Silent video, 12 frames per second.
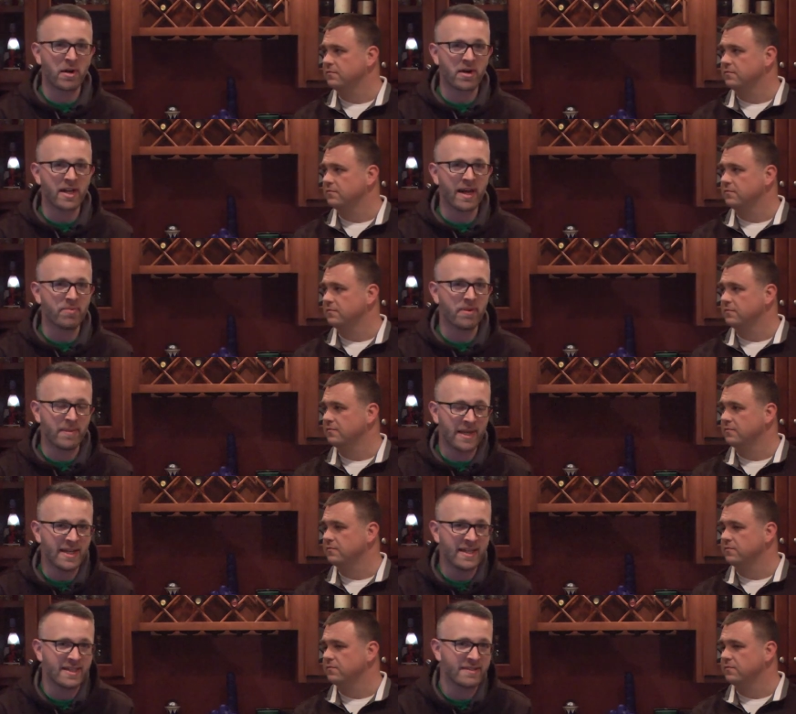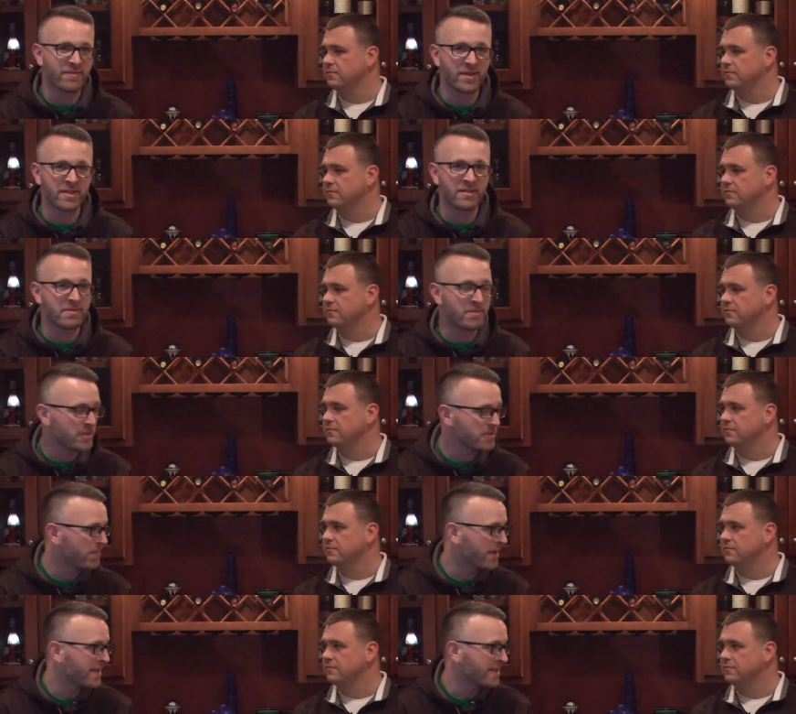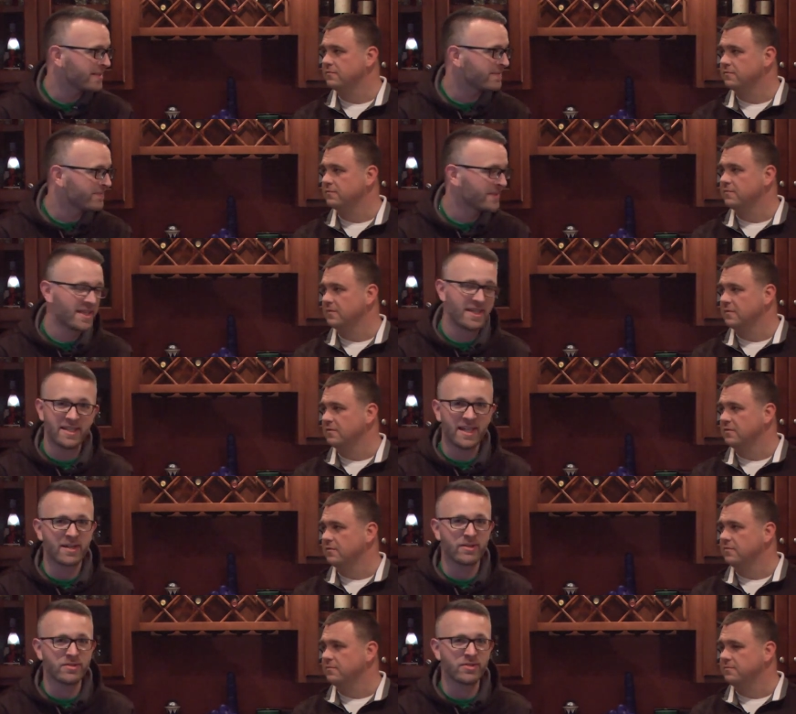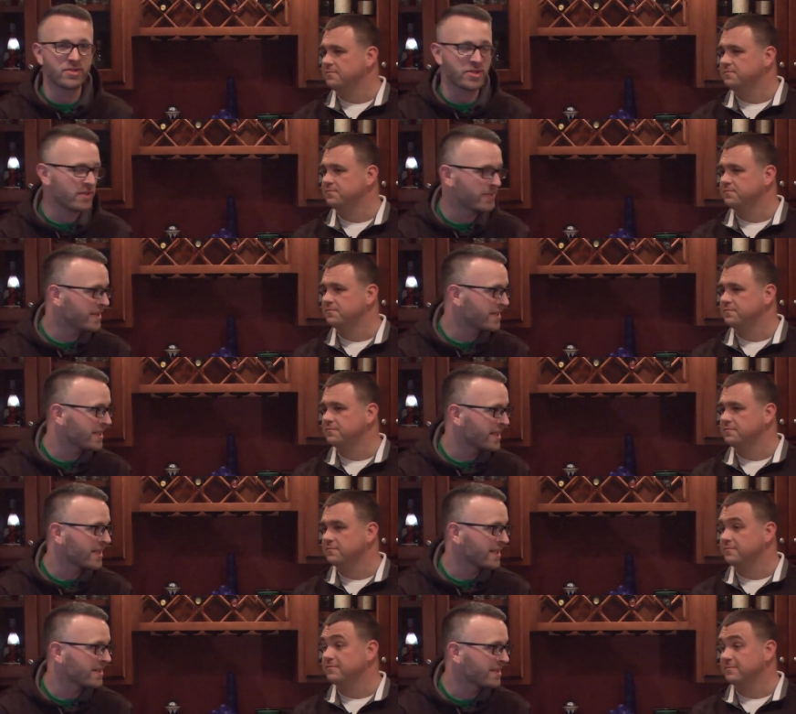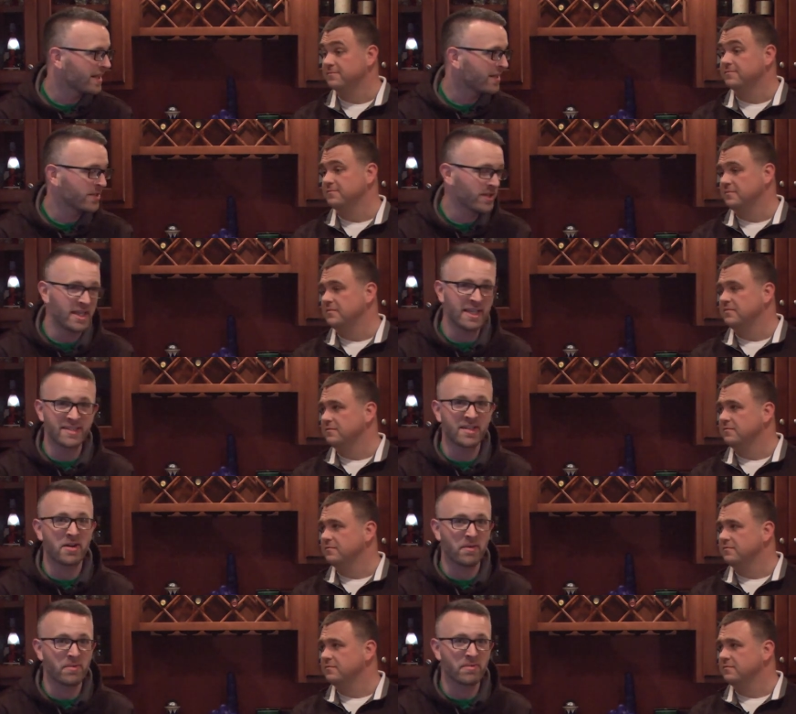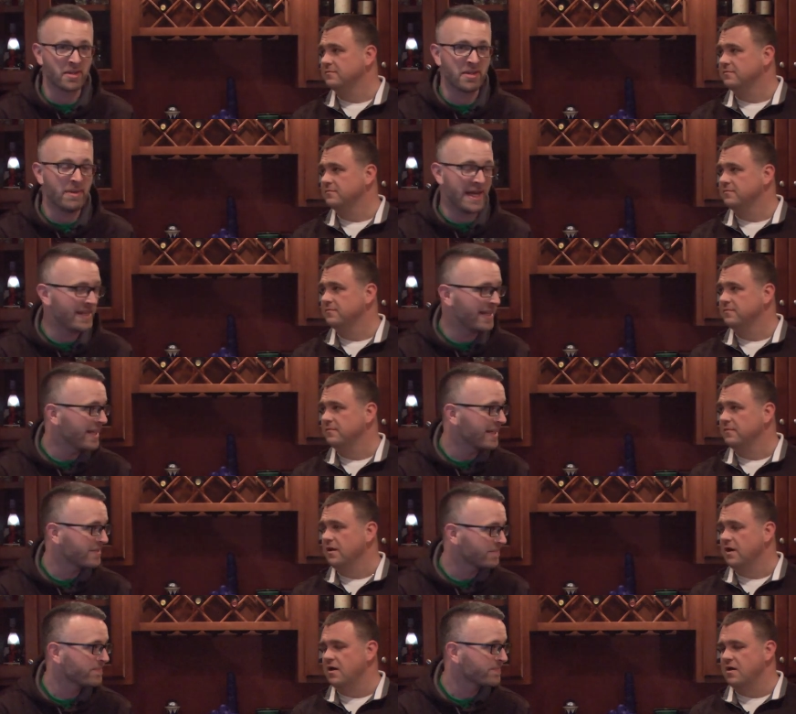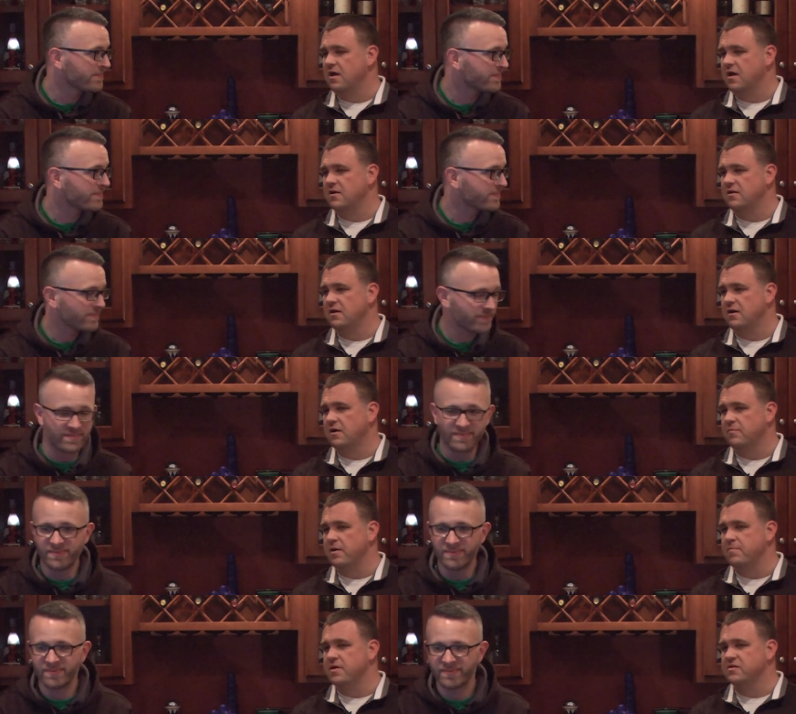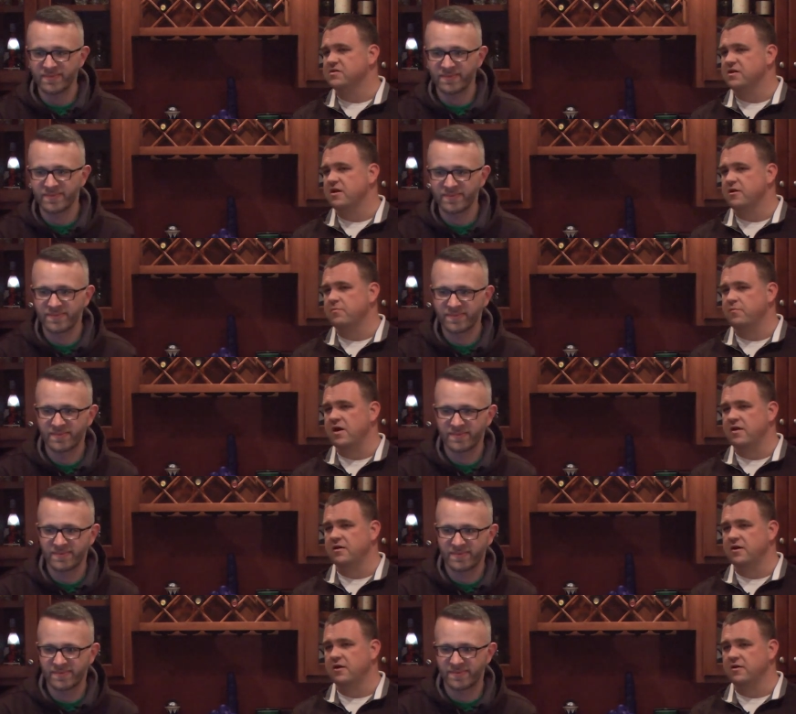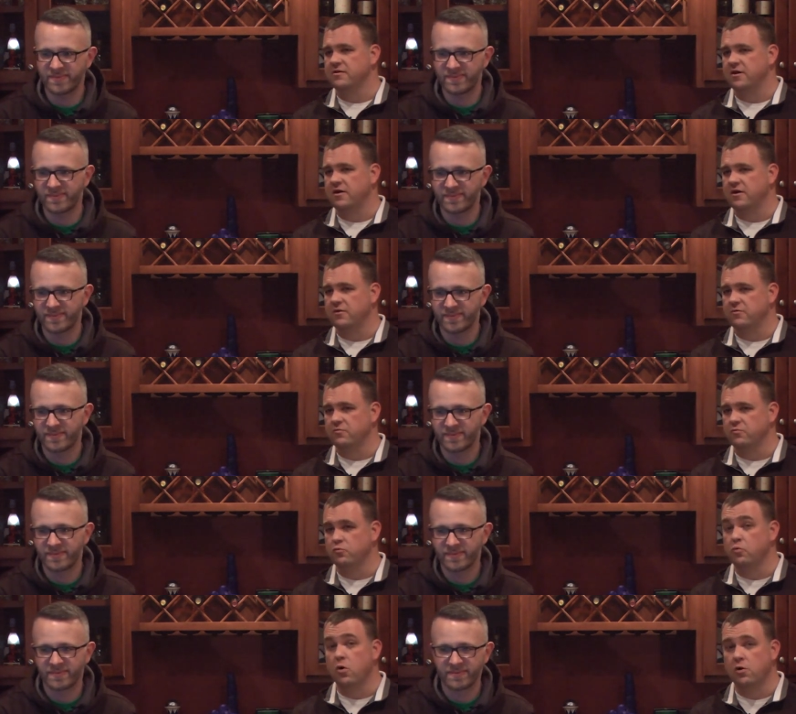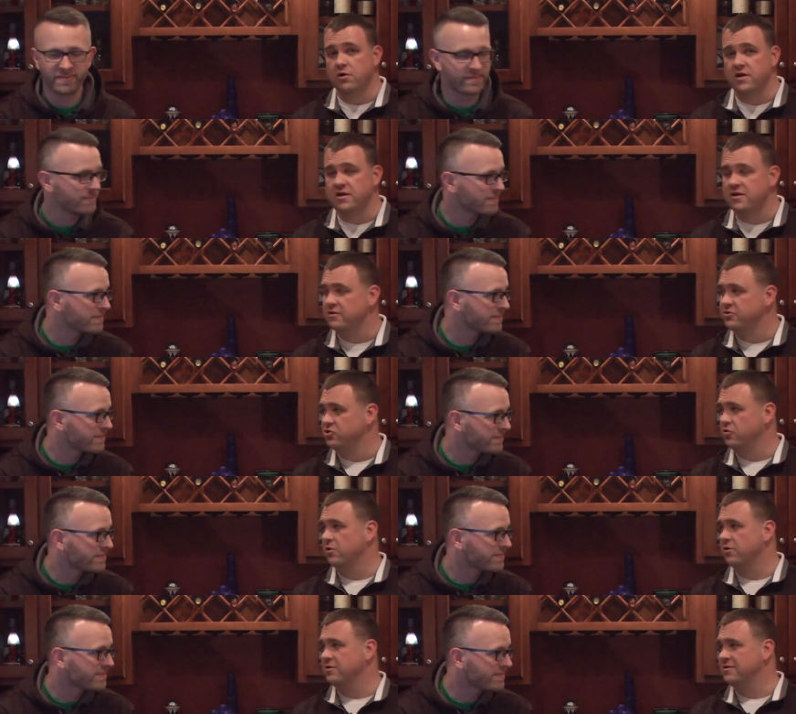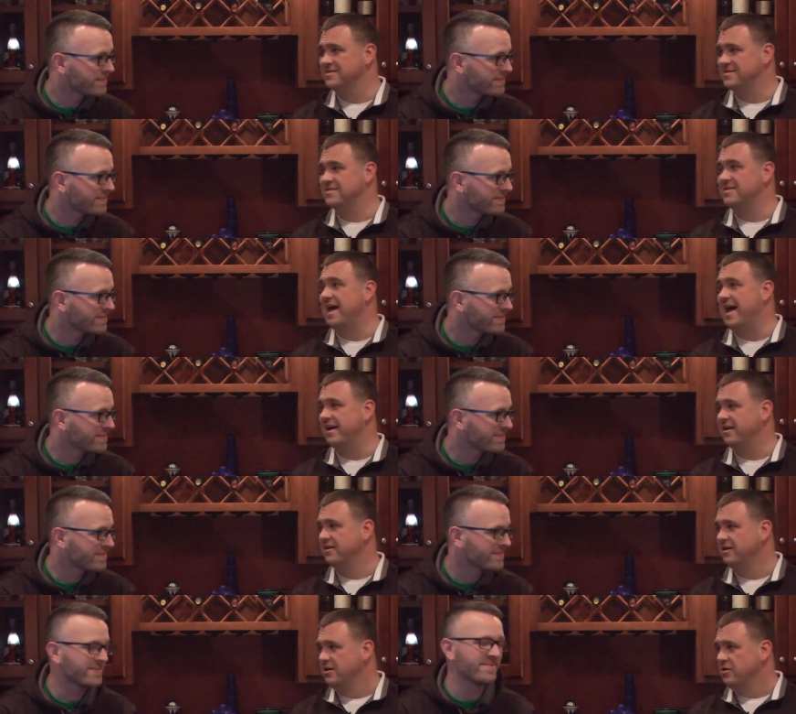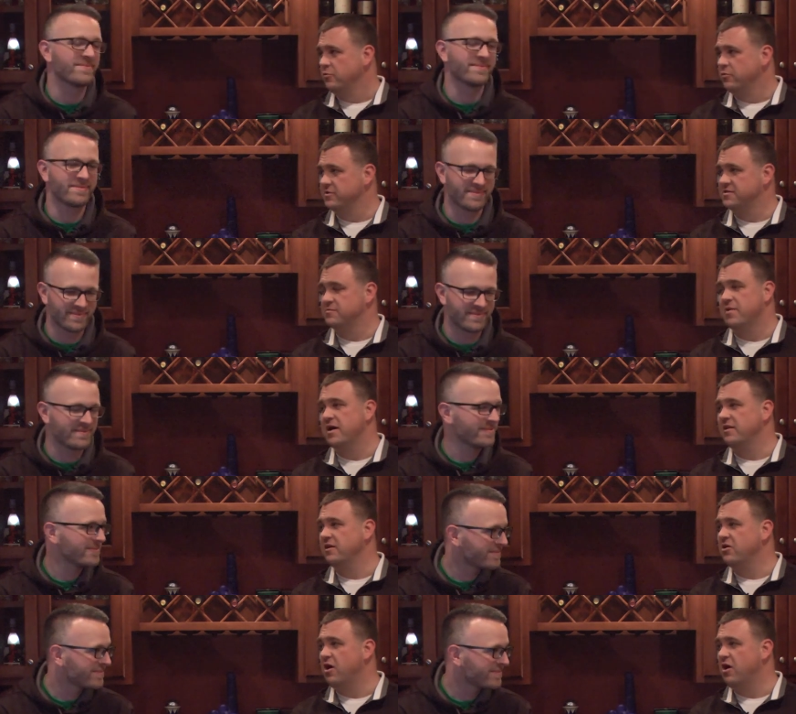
Speaker 1: putter kept him in it for the most part, and that goes to show what uh, how good he is on a really bad day.
Speaker 2: I had uh, my best lineup had a, a Rory Jordan stack mm. with Smylie